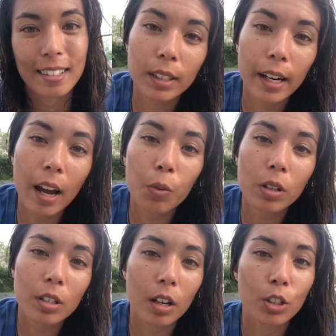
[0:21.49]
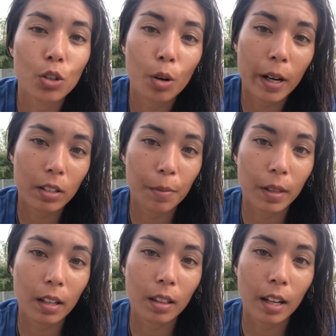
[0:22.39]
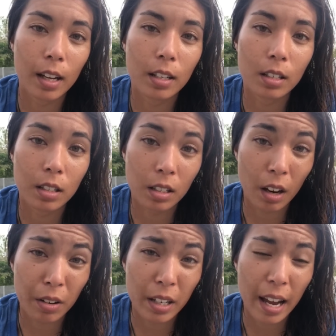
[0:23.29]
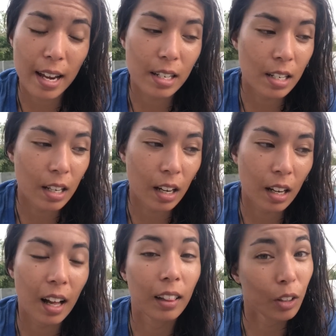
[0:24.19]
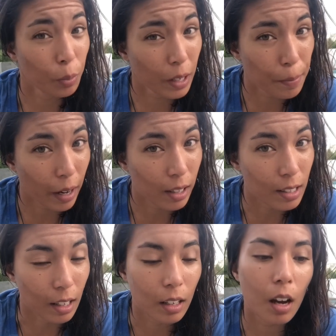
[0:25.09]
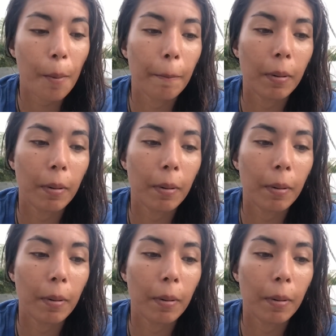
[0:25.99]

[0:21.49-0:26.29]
Today I want to talk to you about something that is scary and a little bit embarrassing,